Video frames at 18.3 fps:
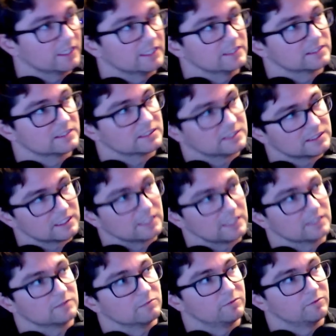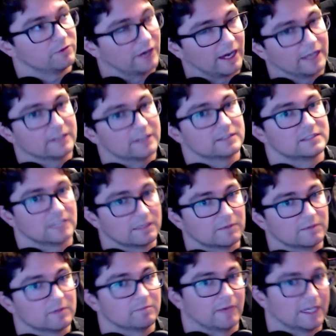as, say, Plat,
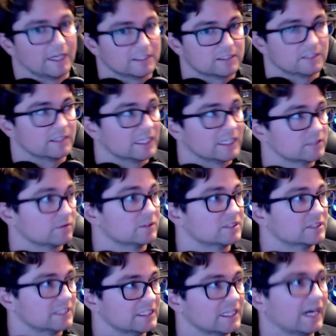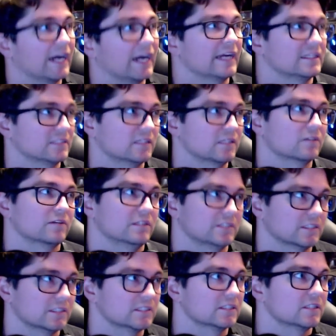Diamond, Master. That's where we're seeing the highest
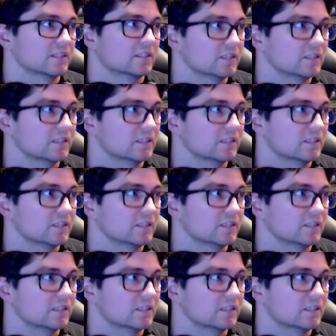increases.